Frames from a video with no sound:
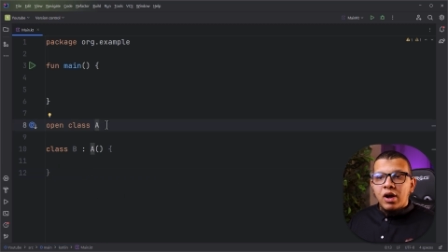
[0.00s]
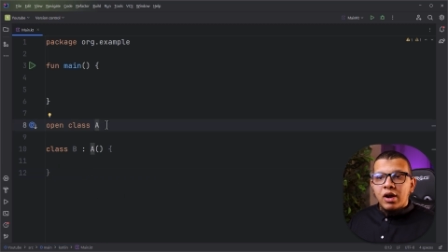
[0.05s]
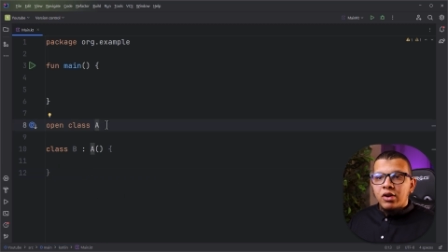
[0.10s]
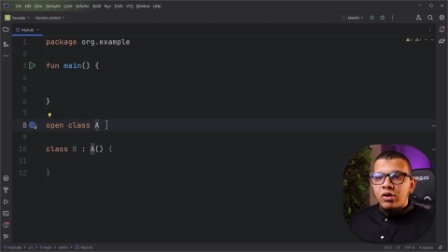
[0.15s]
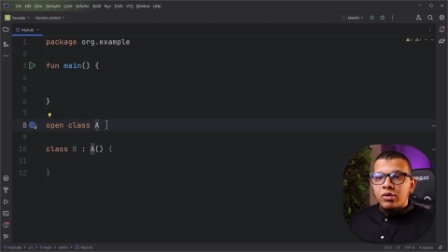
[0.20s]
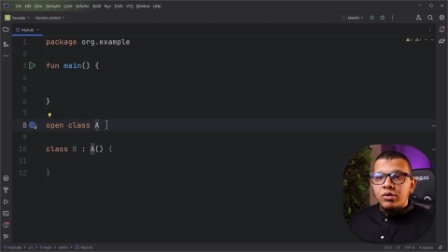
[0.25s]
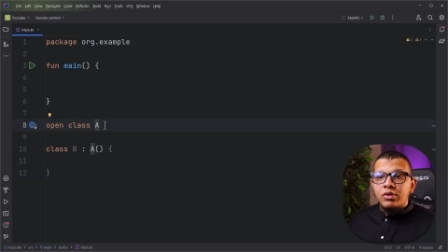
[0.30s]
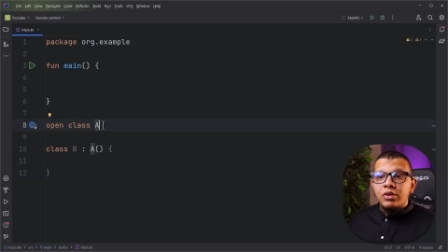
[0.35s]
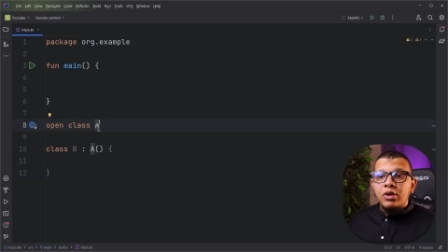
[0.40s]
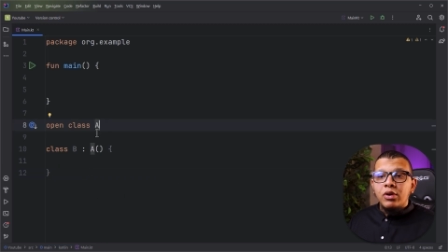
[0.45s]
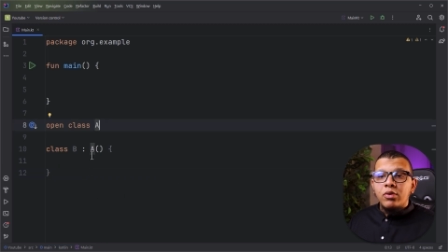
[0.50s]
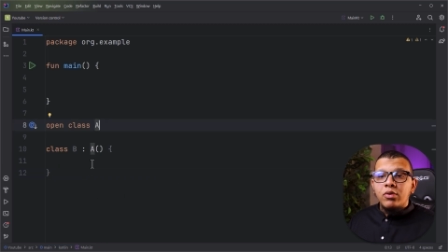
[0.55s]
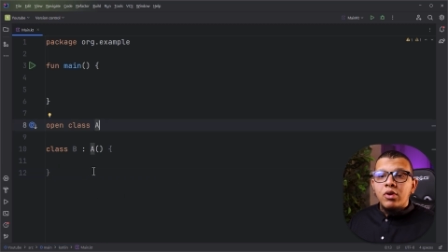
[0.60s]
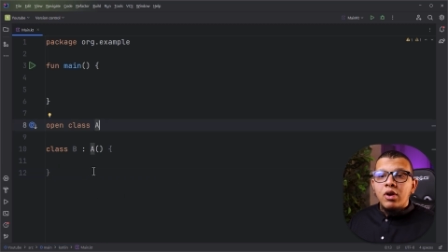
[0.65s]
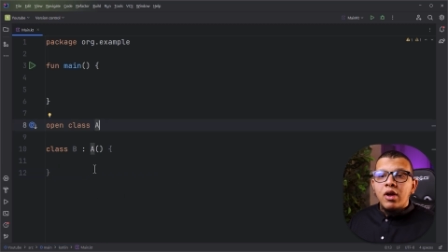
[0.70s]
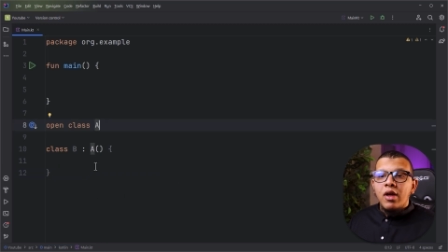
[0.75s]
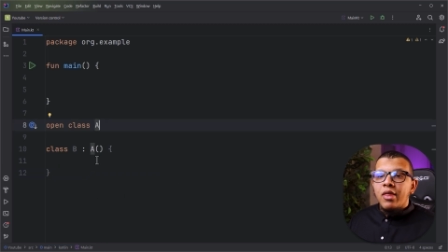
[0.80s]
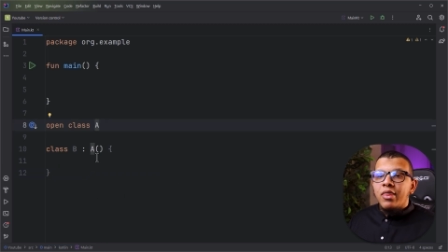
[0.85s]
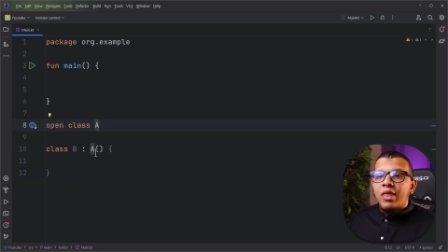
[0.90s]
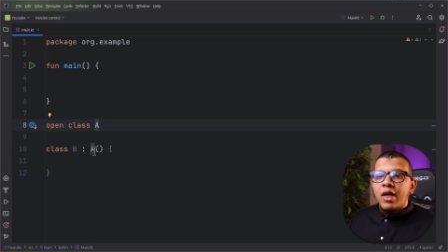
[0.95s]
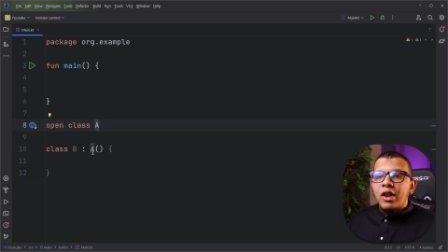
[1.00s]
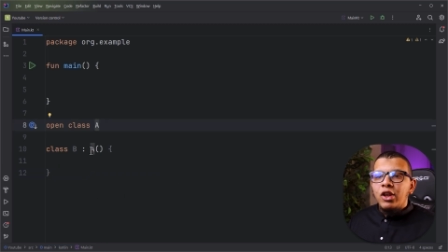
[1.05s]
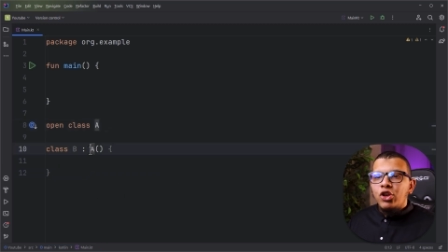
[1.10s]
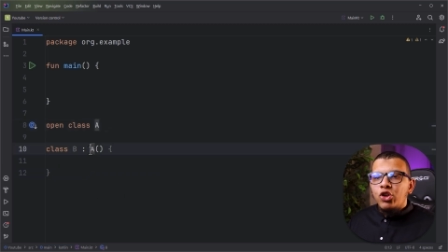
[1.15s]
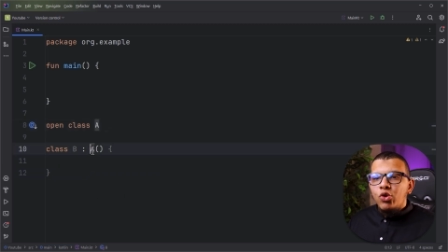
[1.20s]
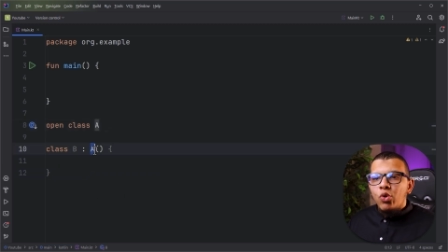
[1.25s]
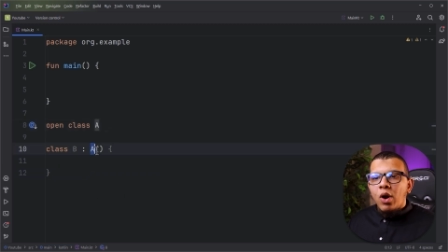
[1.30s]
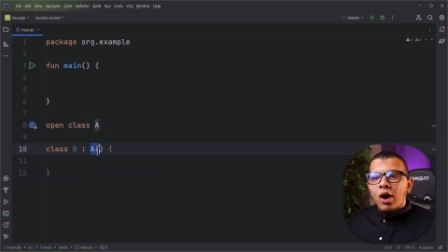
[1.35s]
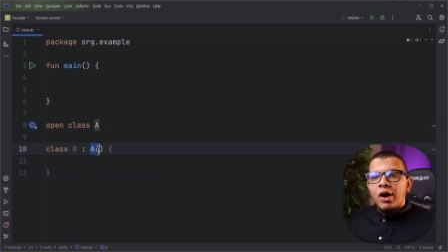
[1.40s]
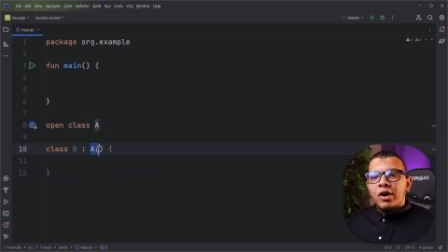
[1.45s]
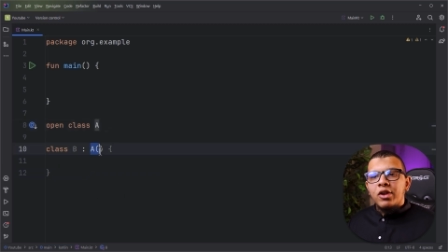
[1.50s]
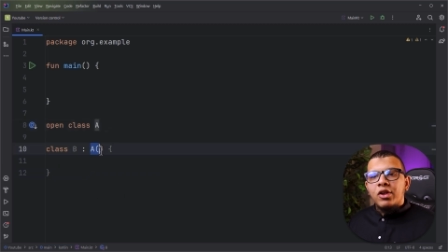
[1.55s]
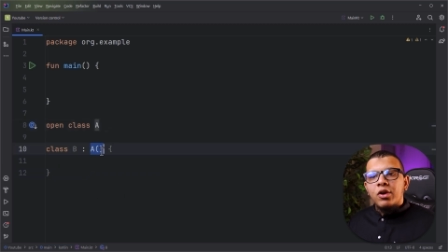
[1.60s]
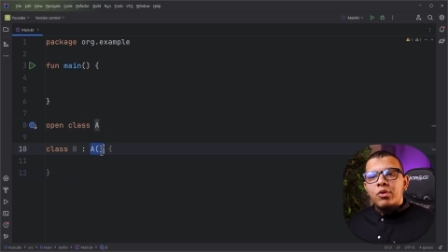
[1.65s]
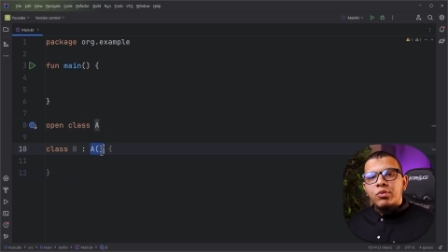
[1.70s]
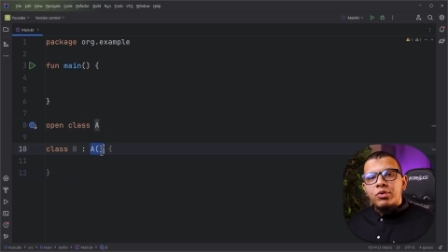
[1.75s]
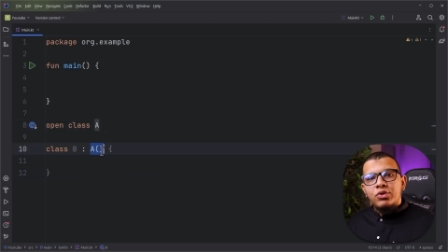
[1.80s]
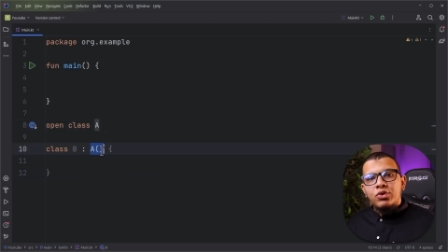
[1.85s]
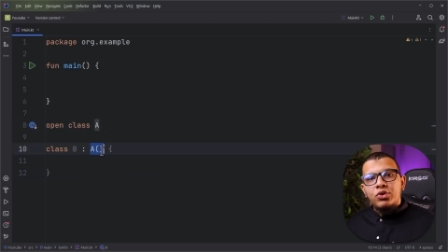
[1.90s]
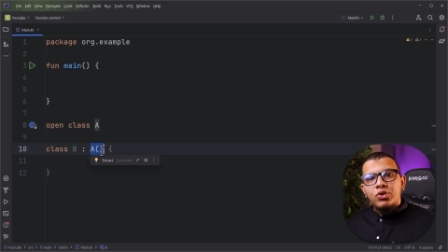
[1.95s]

I don't know, then you are going